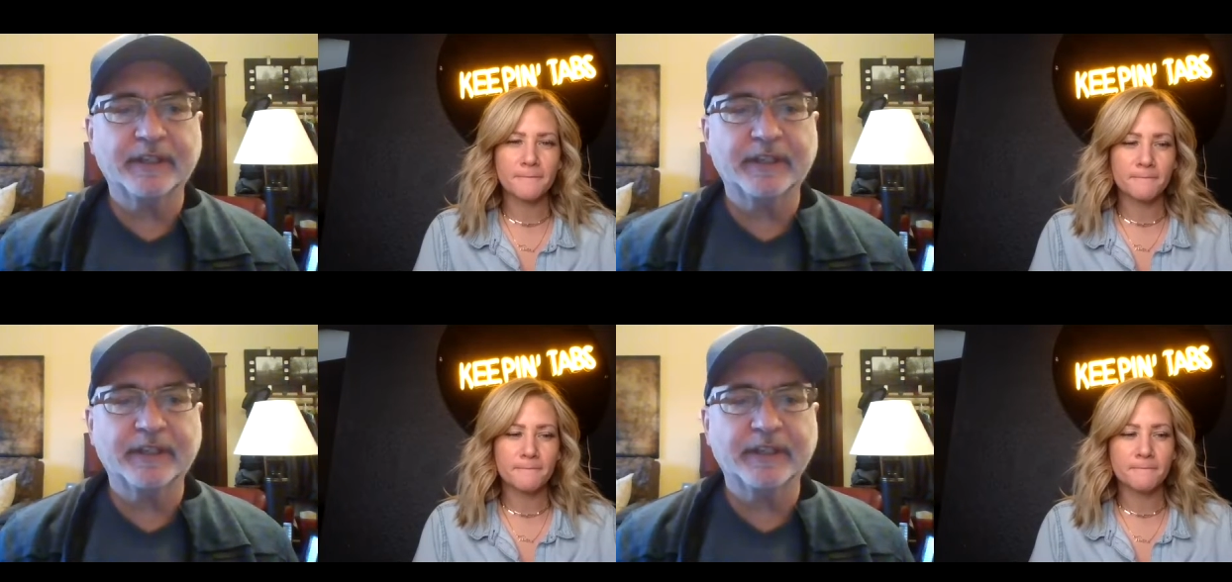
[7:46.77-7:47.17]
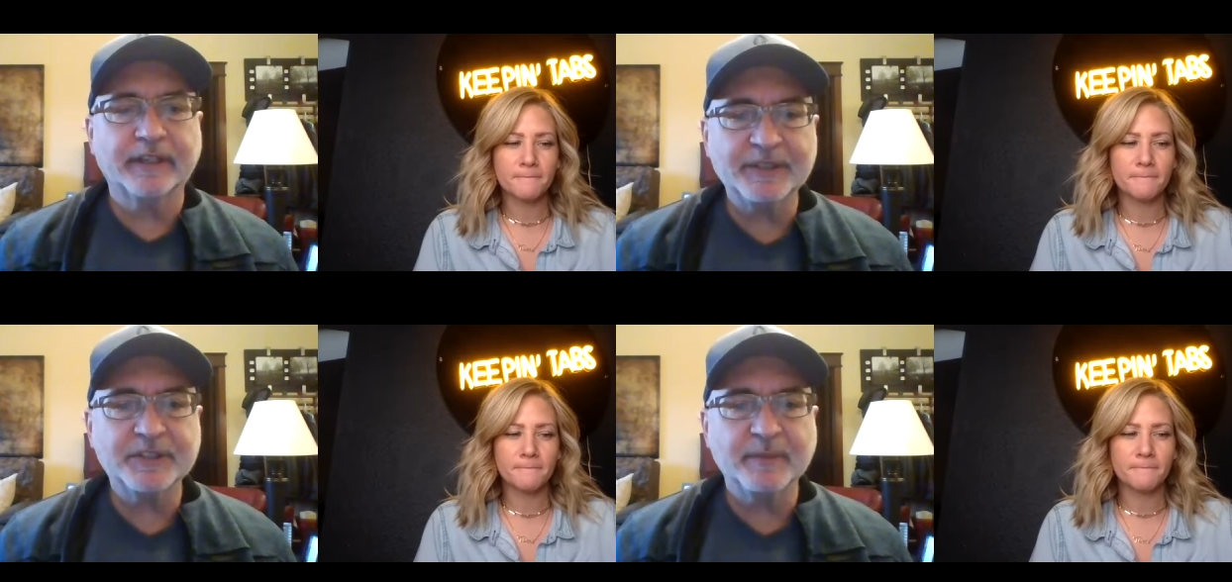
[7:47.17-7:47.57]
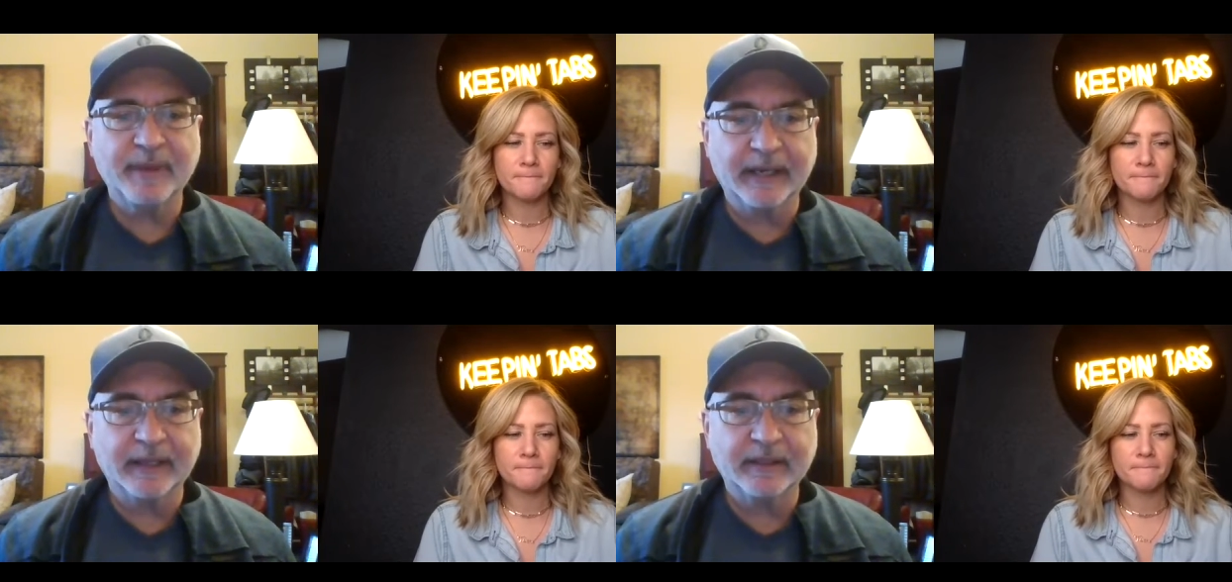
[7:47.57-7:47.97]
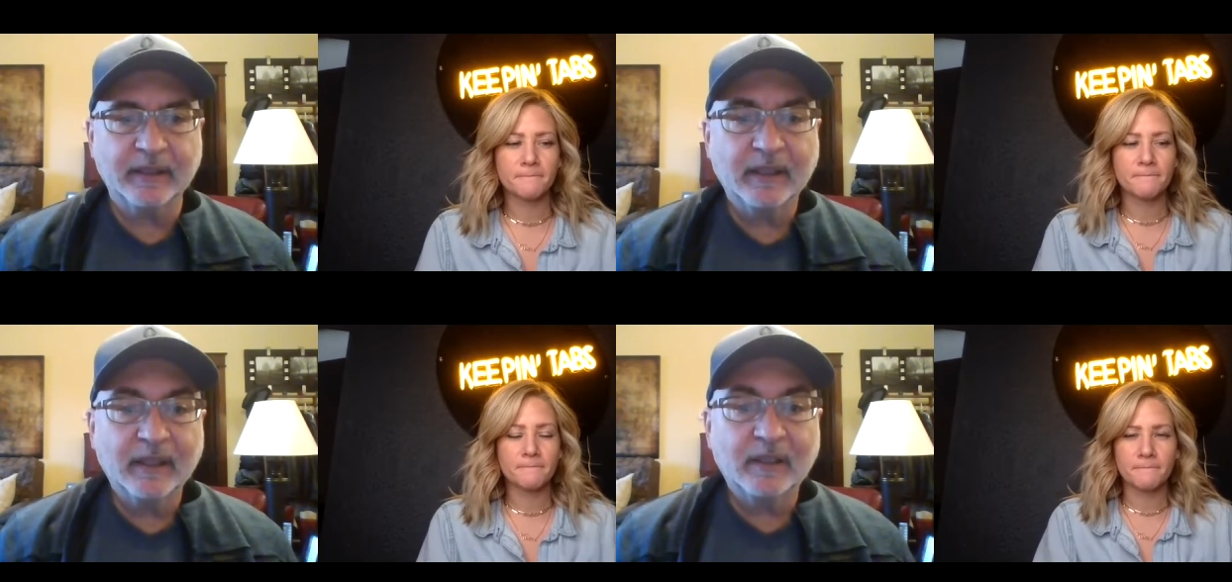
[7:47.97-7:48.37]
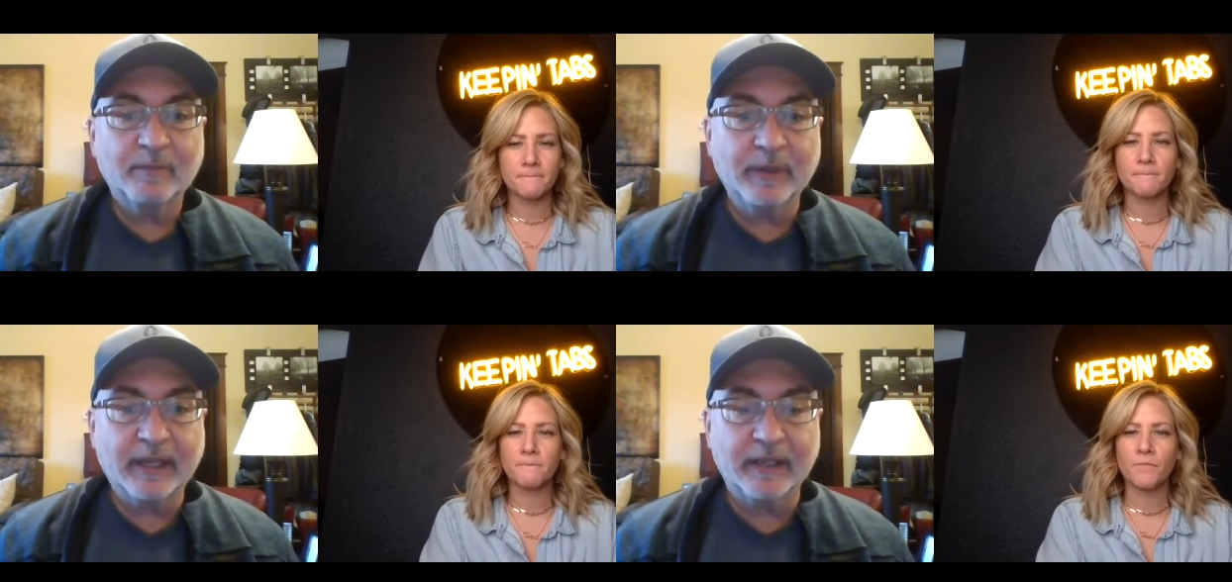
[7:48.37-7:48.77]
Speaker 1: in office space demand
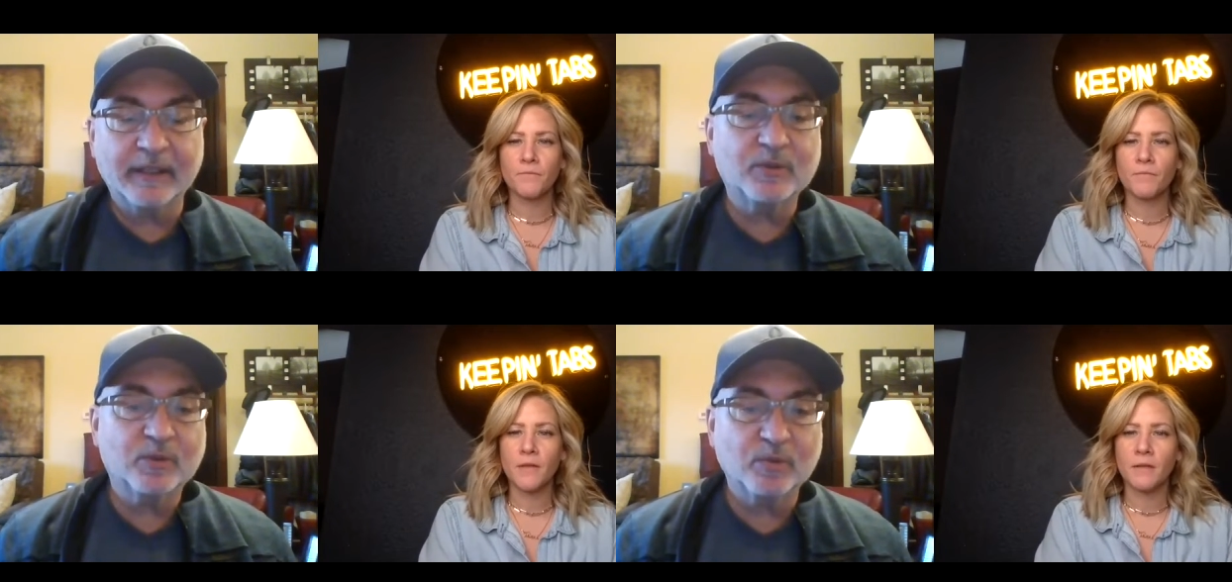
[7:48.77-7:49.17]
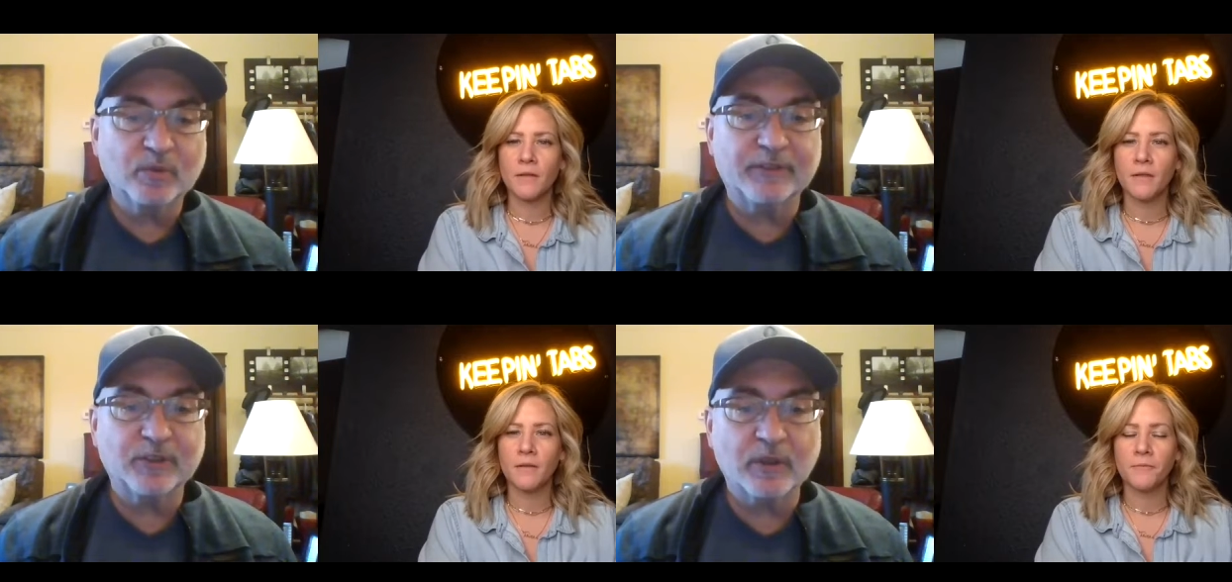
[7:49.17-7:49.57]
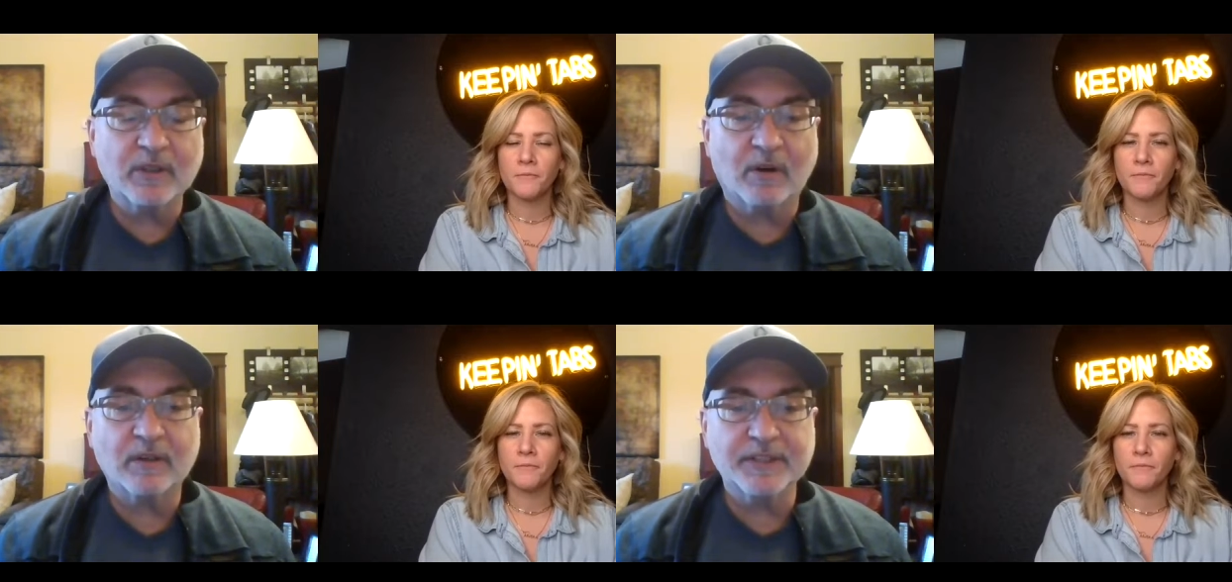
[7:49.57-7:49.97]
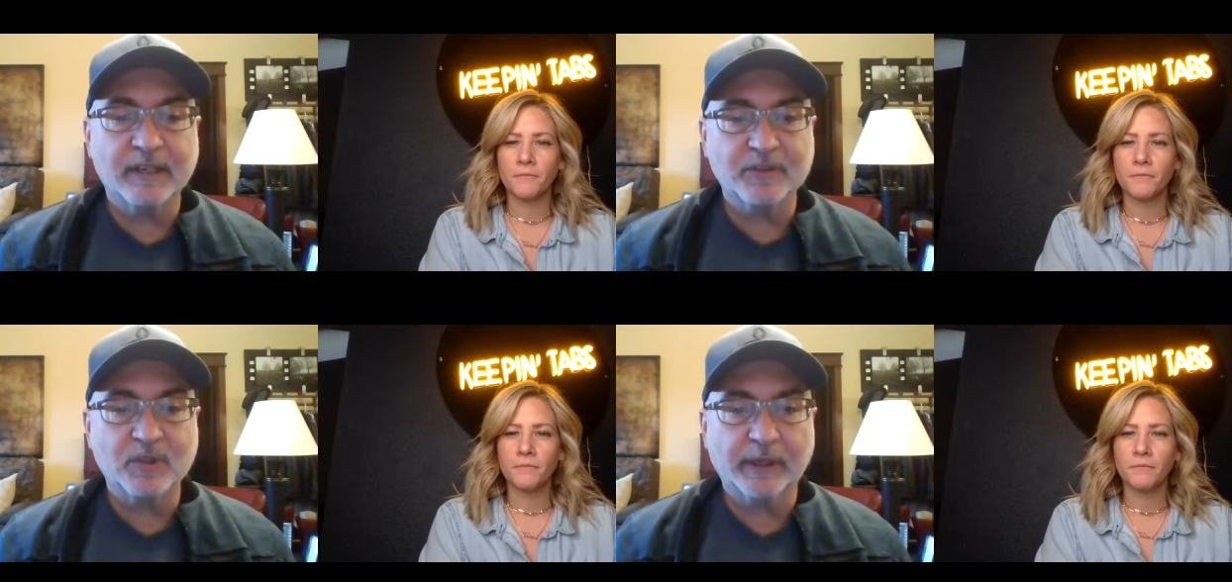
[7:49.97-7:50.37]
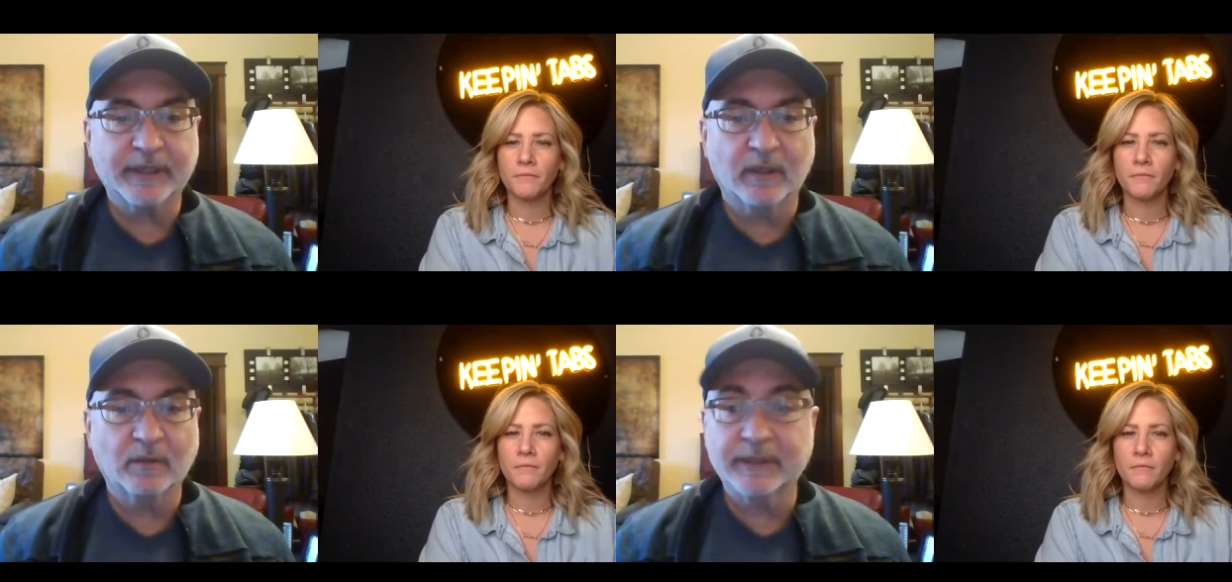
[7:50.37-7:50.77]
because we've sort of taught ourselves to work at
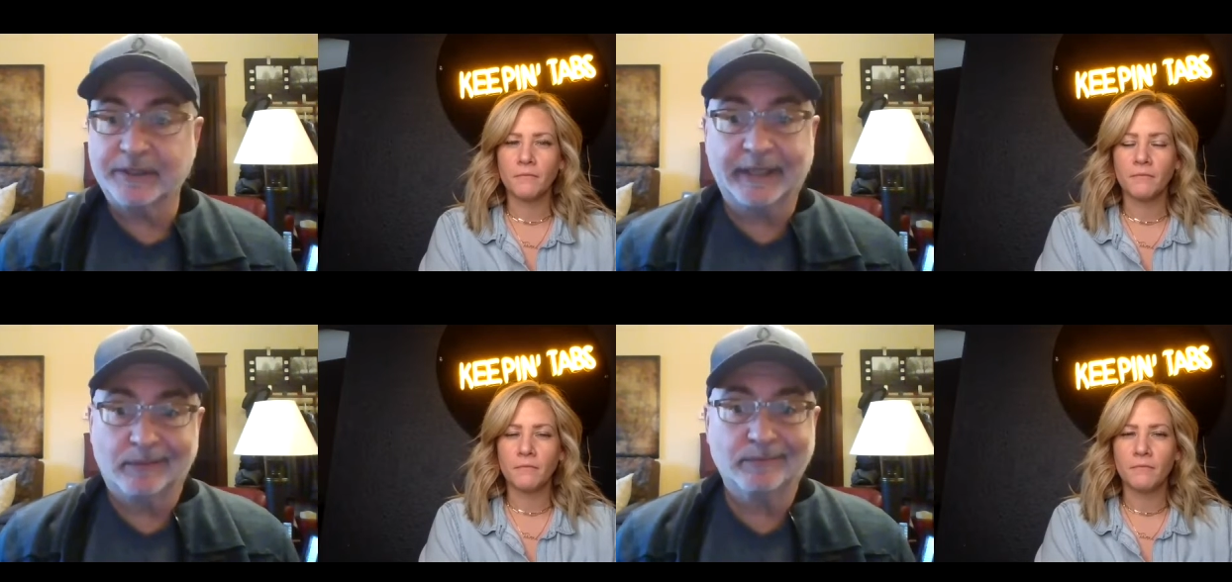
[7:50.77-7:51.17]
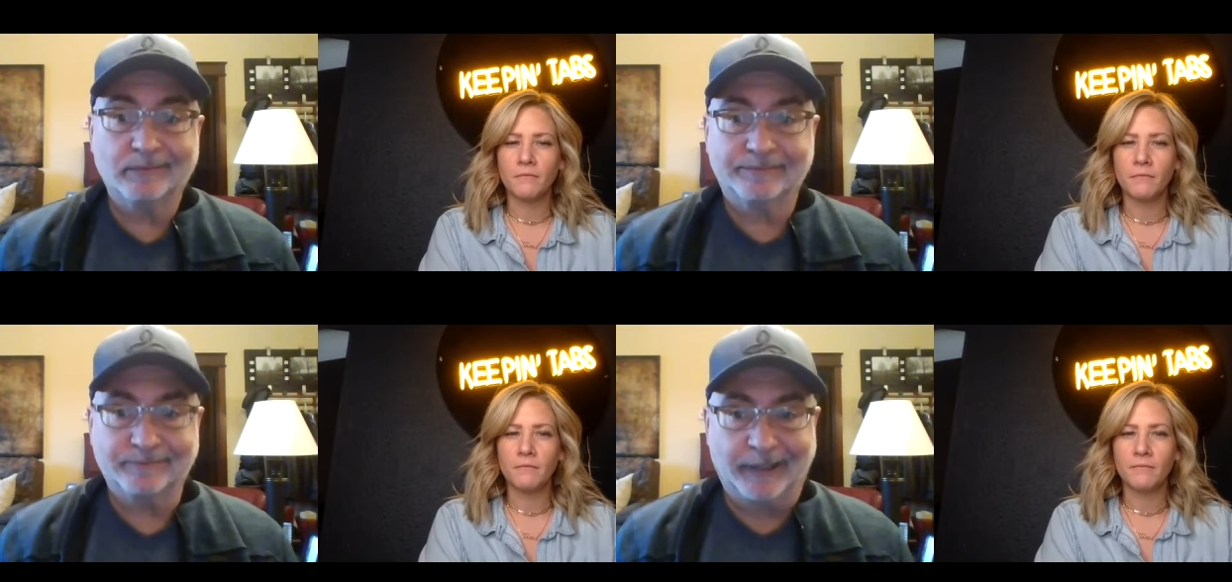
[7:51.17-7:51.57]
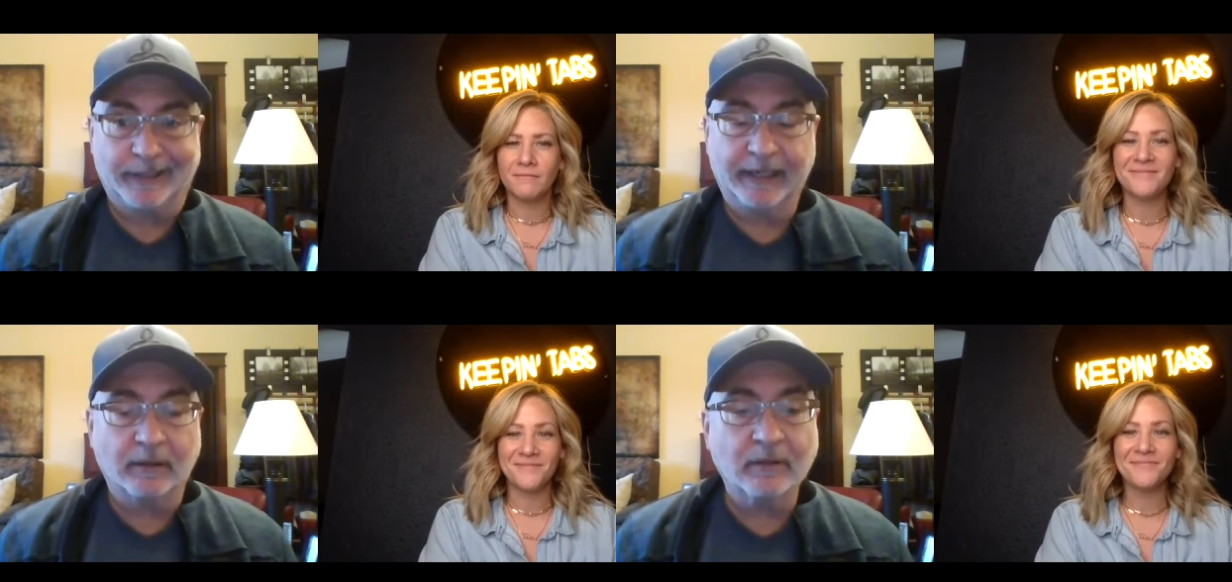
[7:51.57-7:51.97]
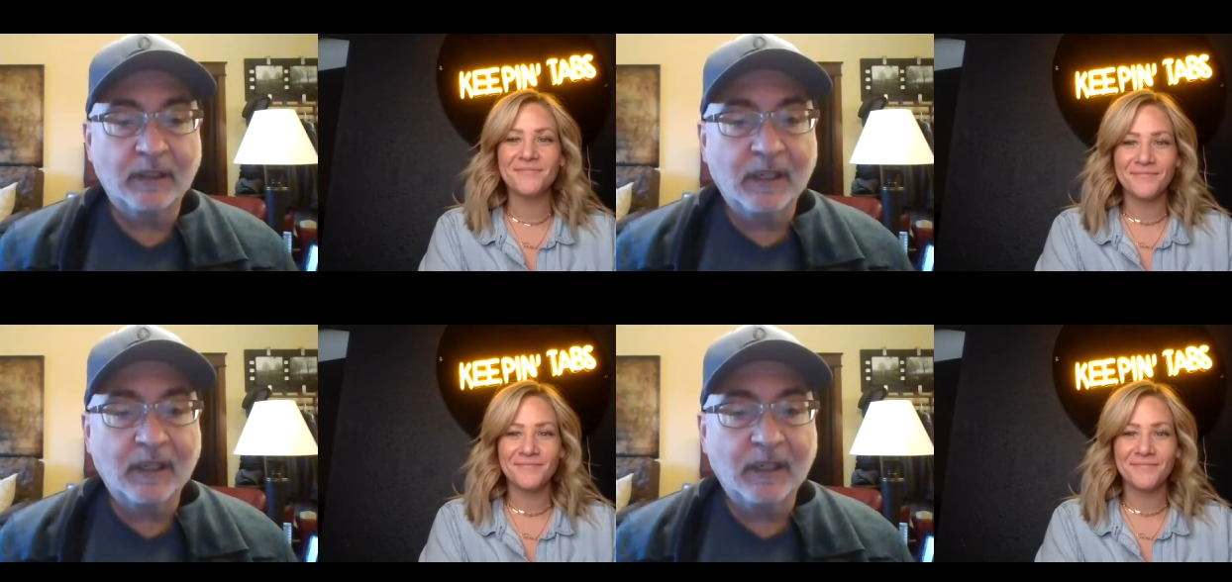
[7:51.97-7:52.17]
home, as I am right now.